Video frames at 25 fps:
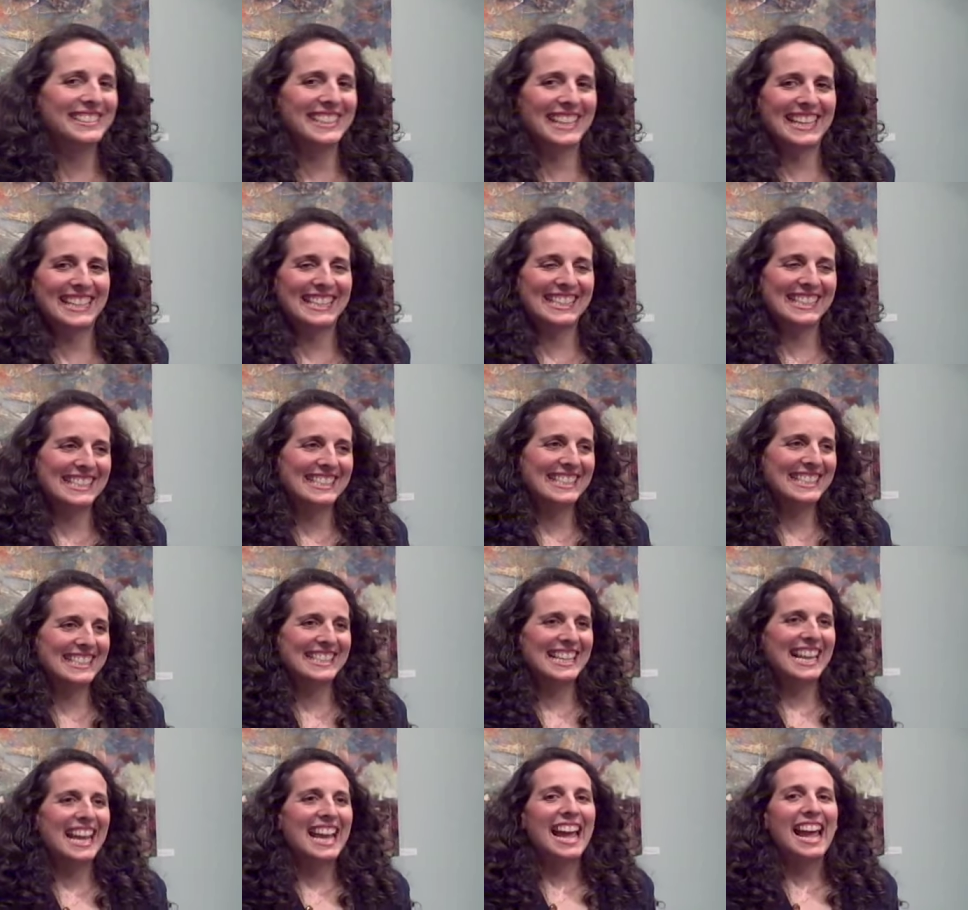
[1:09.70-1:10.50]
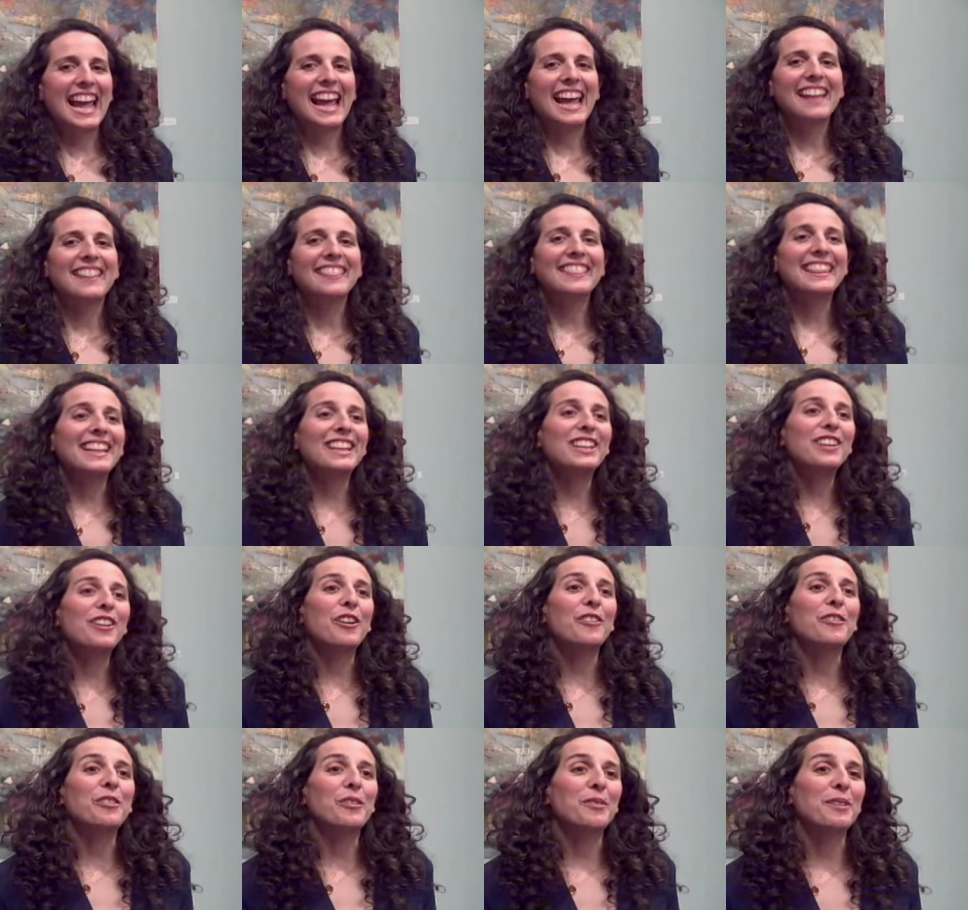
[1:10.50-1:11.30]
you, Dennis. And thank
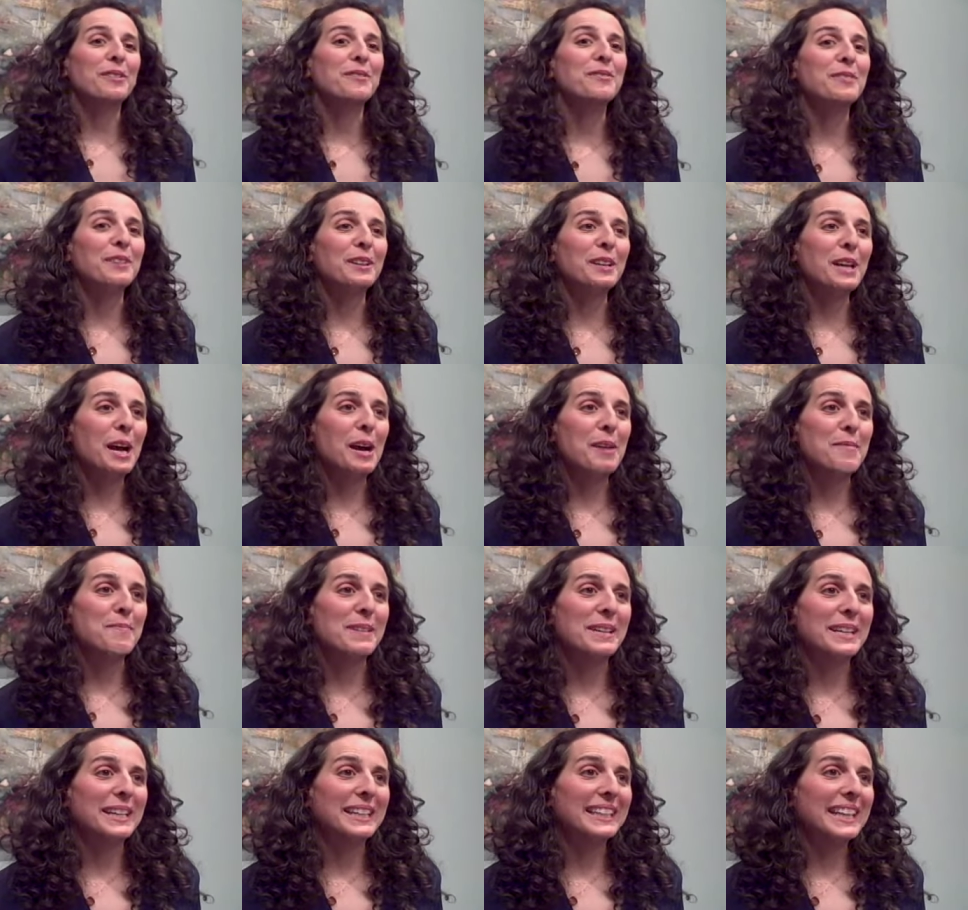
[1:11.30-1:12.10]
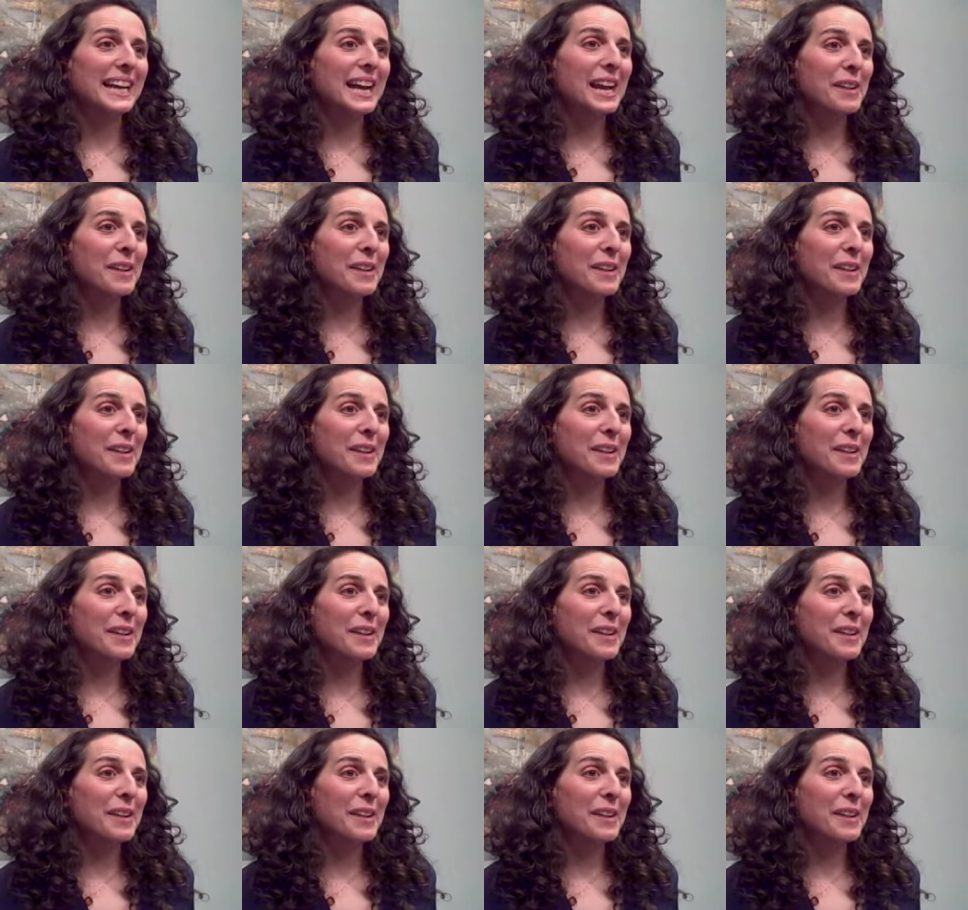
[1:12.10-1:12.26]
you everyone for coming.